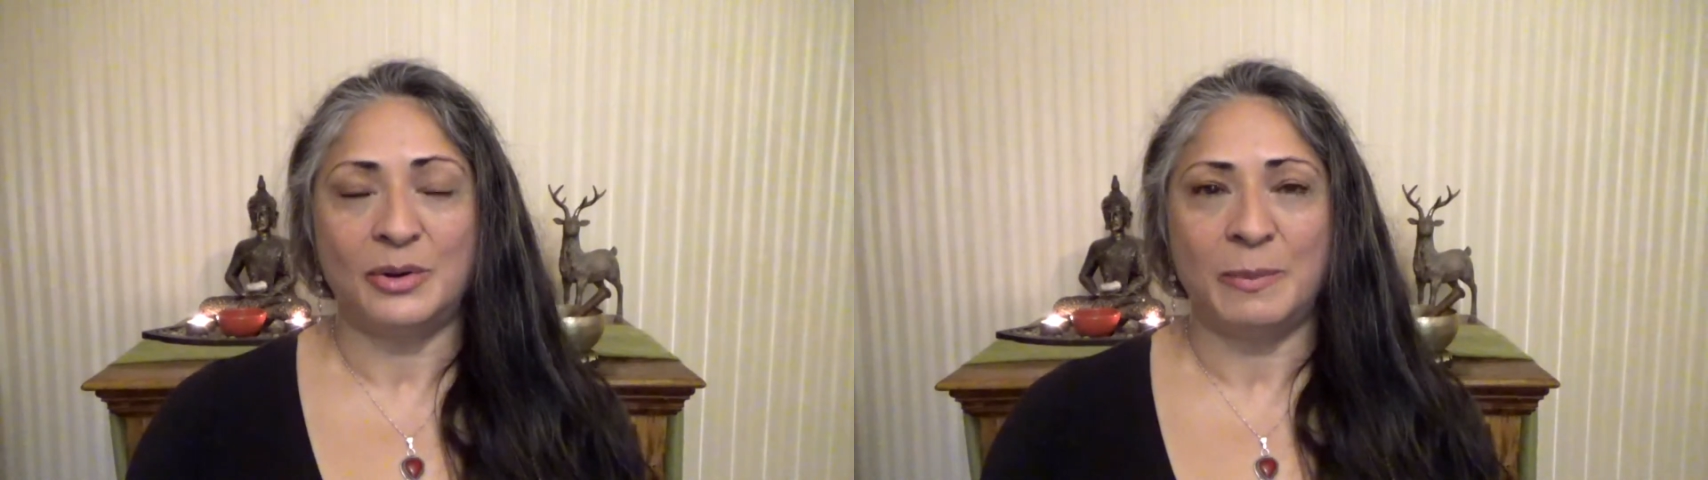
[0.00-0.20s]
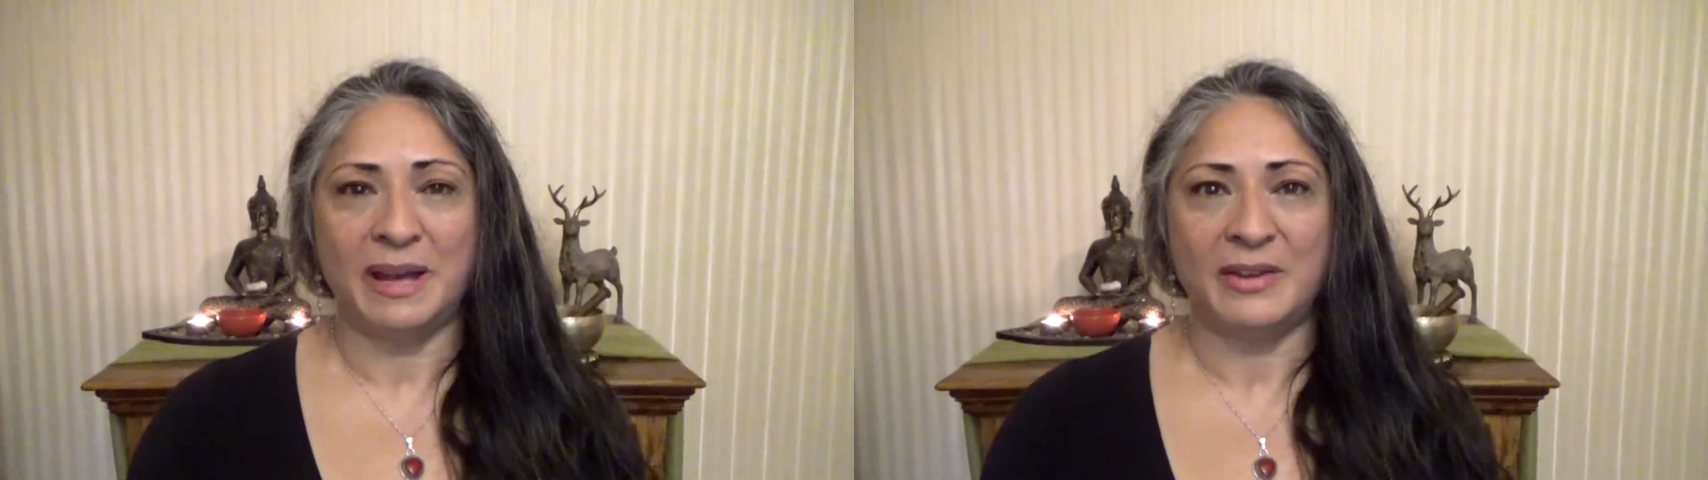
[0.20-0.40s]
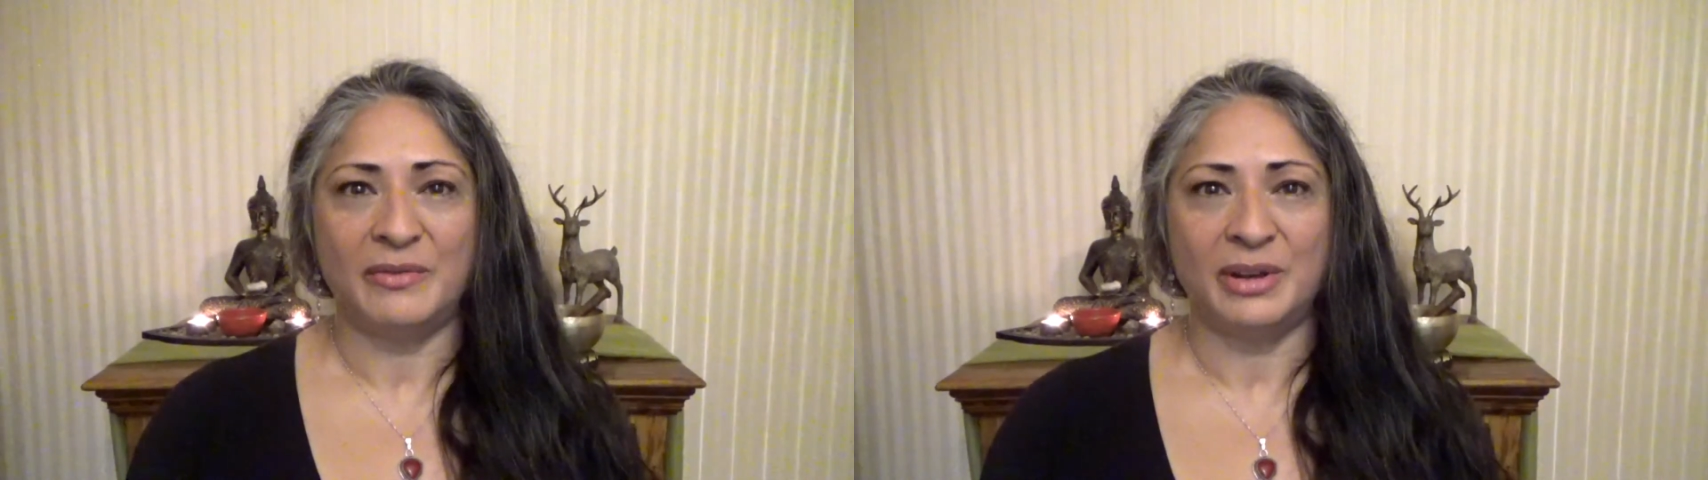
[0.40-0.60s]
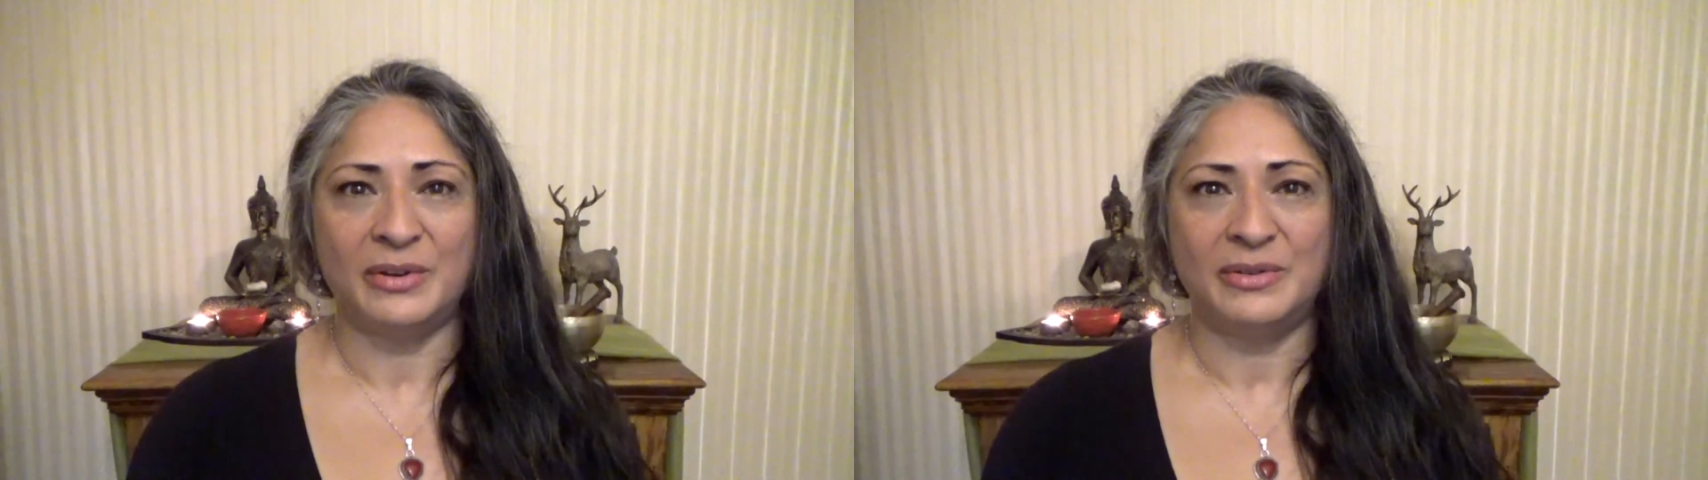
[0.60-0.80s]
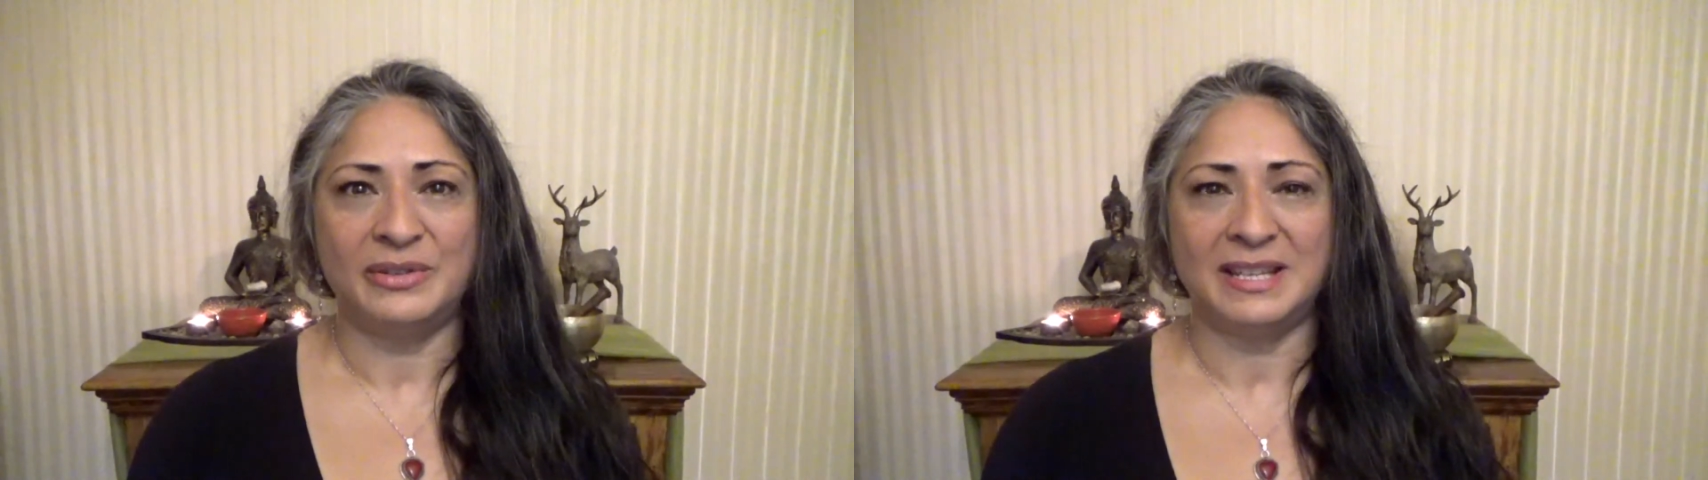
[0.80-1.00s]
or by a
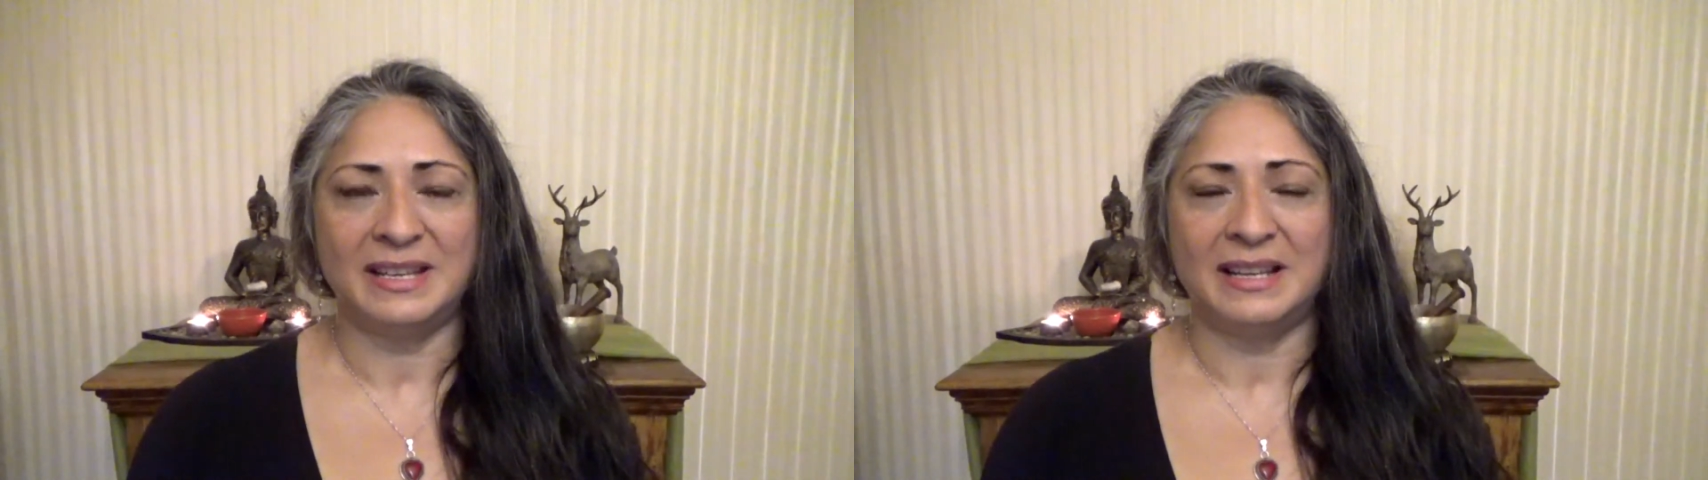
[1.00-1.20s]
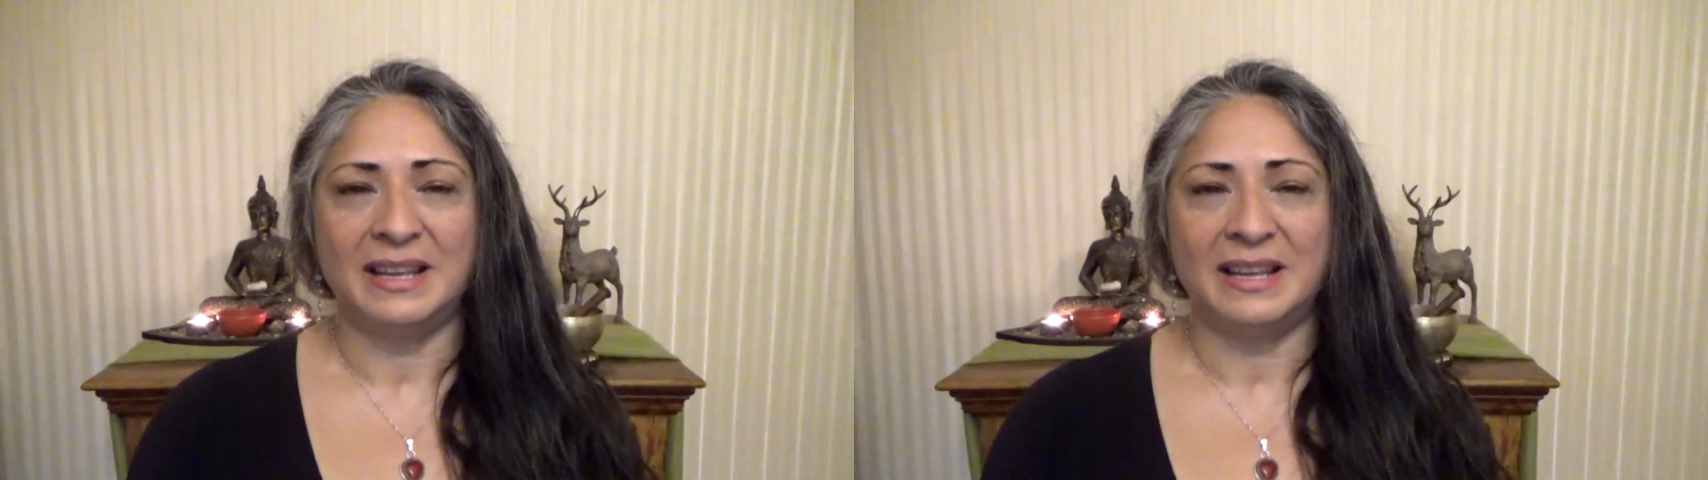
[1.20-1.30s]
recording.